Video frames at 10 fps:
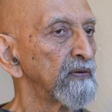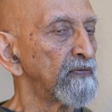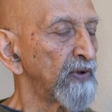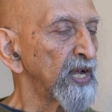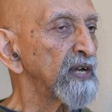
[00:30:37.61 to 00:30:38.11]

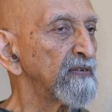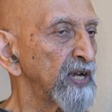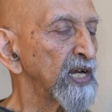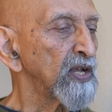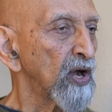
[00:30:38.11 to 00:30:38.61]
very,
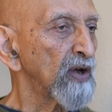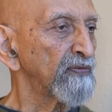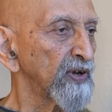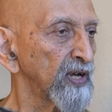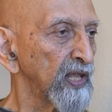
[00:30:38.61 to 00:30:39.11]
very
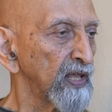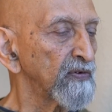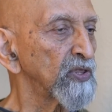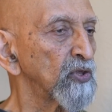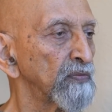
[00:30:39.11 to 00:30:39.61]
often,
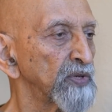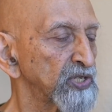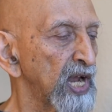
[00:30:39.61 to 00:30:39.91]
even though Mr.